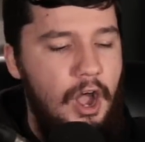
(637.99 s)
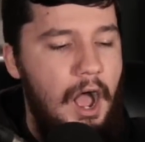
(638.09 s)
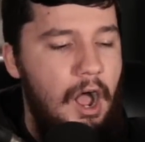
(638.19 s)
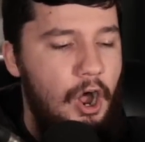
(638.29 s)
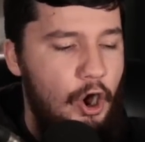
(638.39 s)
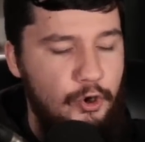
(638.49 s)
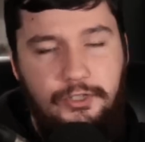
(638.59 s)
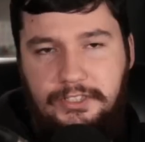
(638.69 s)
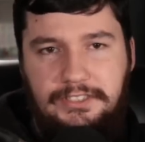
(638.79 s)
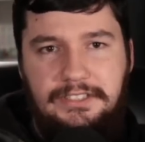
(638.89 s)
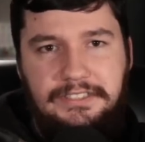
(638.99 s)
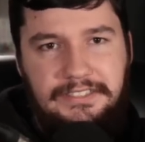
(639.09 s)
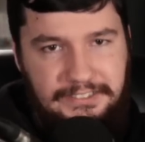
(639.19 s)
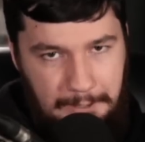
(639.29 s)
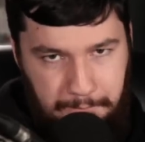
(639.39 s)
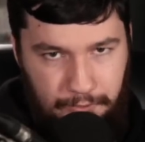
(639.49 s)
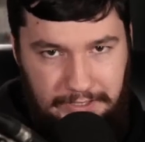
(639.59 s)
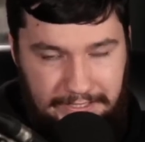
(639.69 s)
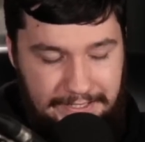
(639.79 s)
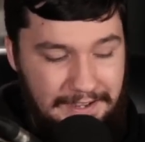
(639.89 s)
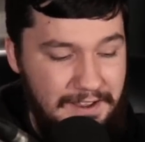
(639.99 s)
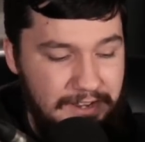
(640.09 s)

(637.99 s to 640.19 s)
are hosted separately.